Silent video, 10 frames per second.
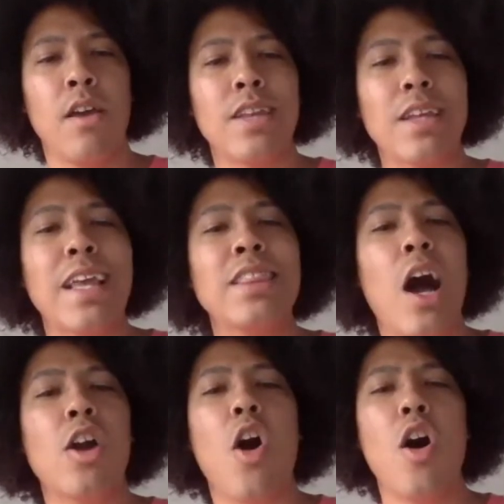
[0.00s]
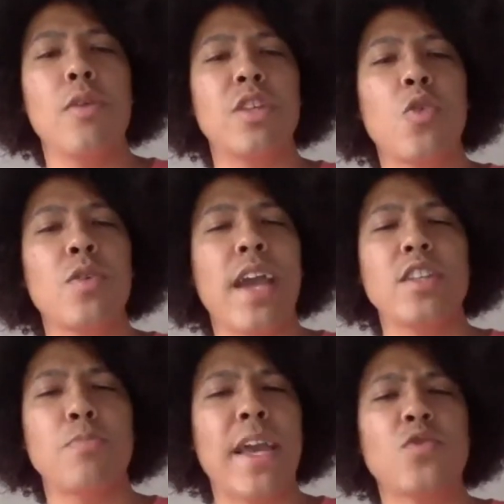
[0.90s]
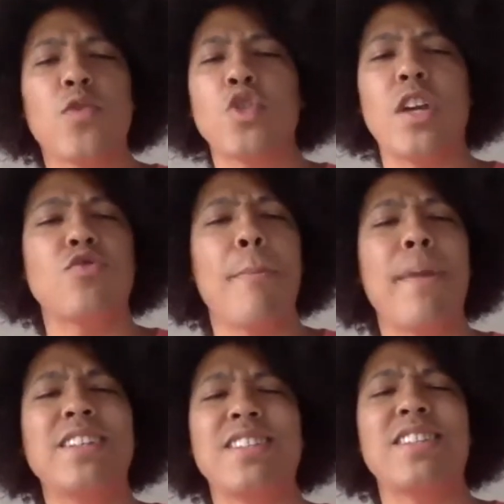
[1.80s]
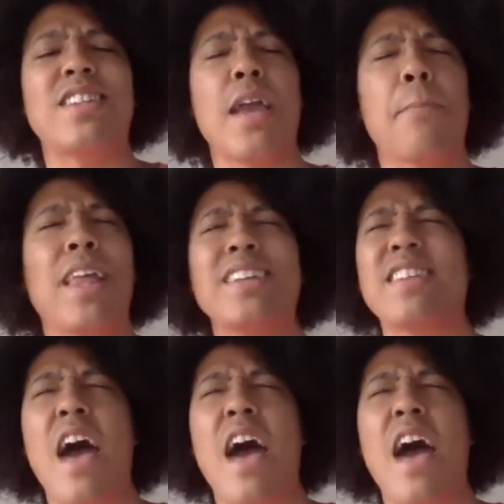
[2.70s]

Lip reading: that they lock arms and create space for transformation to take place,